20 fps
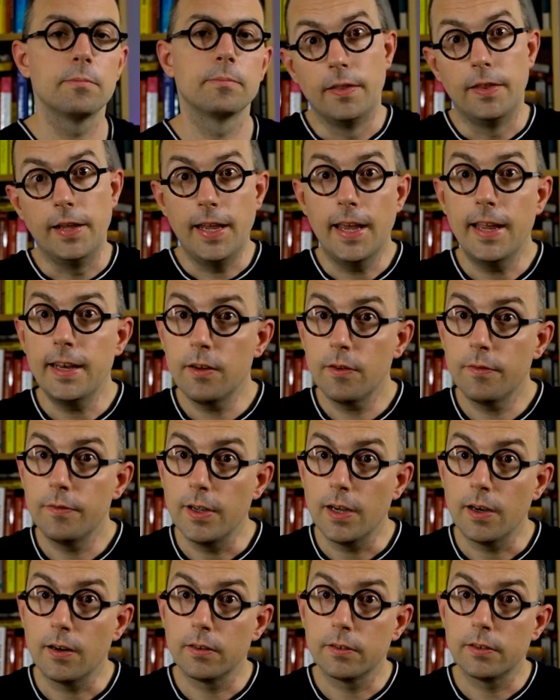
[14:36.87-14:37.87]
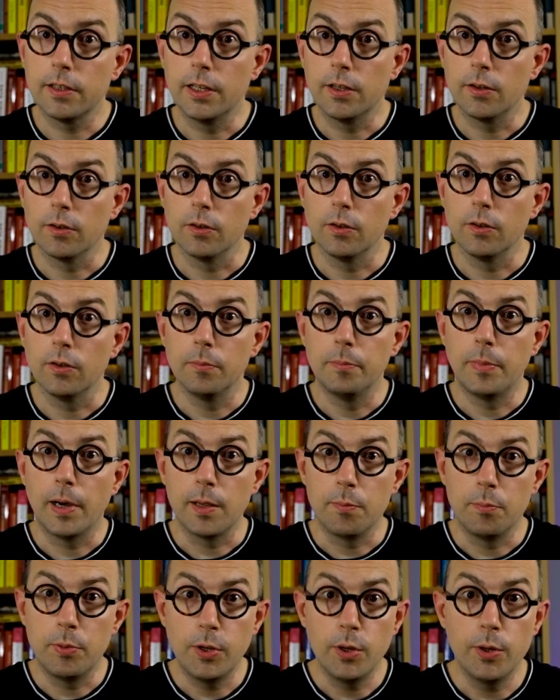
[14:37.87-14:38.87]
The end of the article
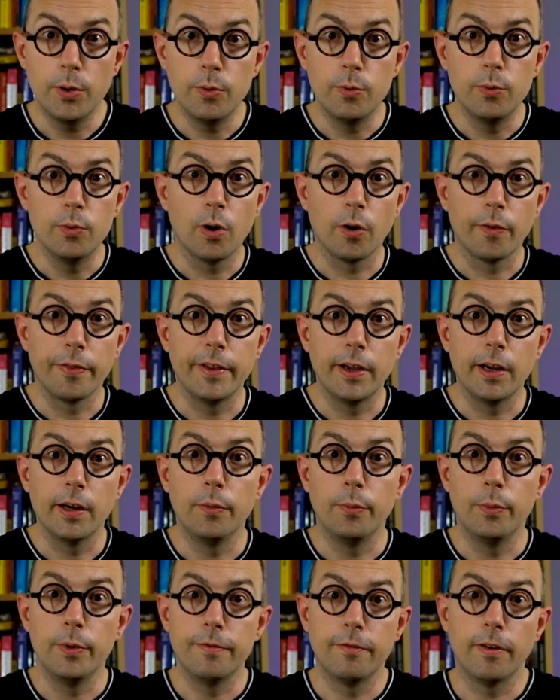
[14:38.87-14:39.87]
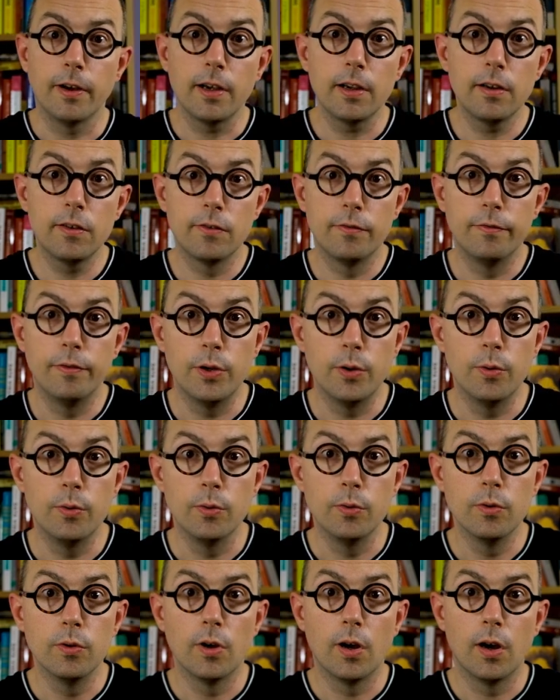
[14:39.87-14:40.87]
by Pew on their revised
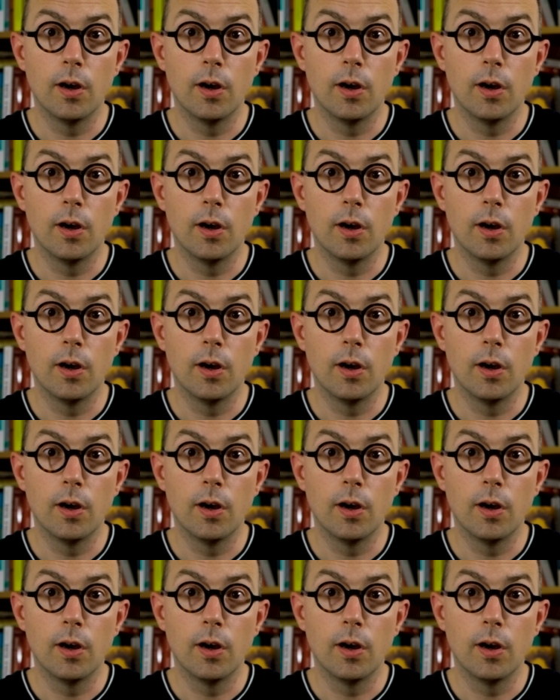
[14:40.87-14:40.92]
view